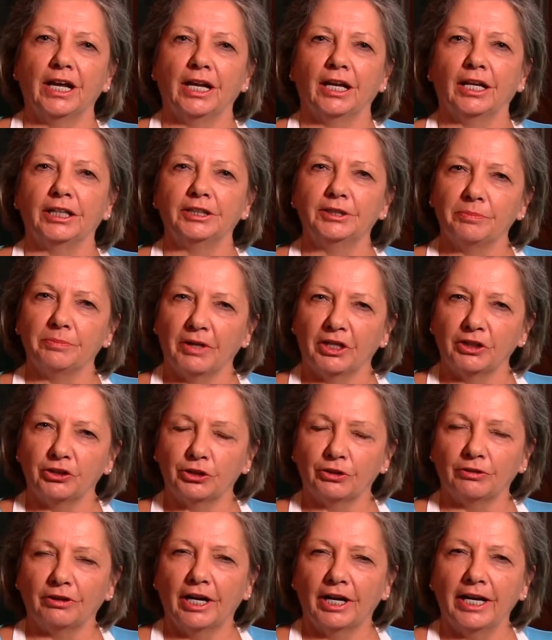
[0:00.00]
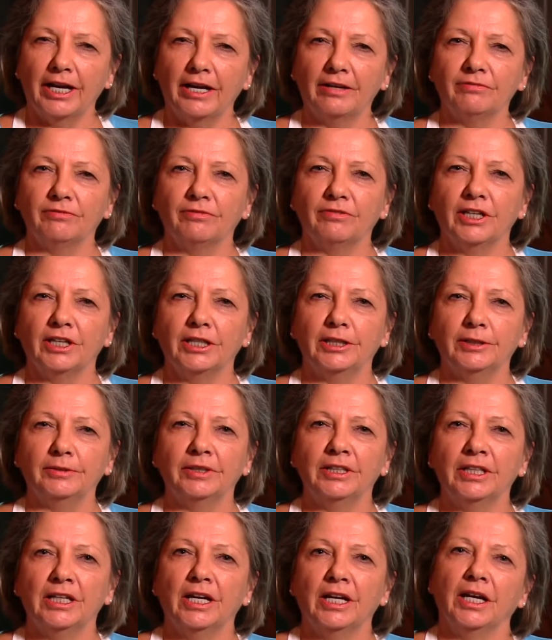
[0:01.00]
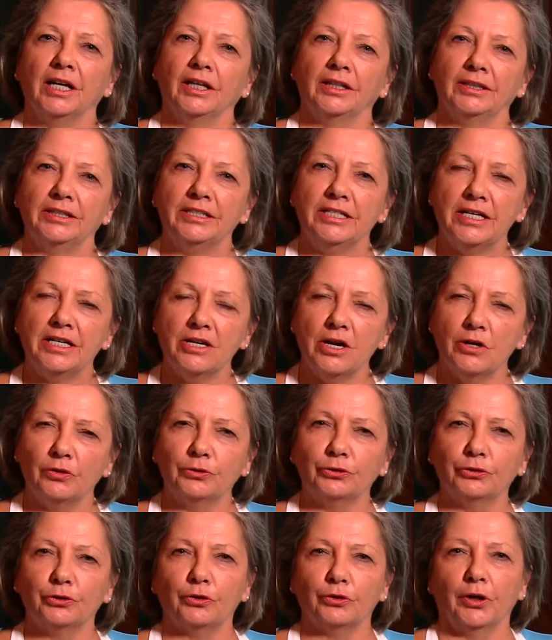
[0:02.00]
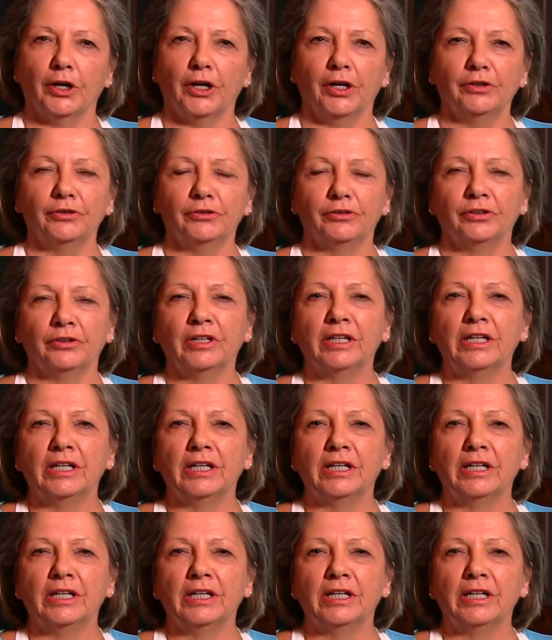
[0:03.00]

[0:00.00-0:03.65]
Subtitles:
I like to make sure I have fun, no stress.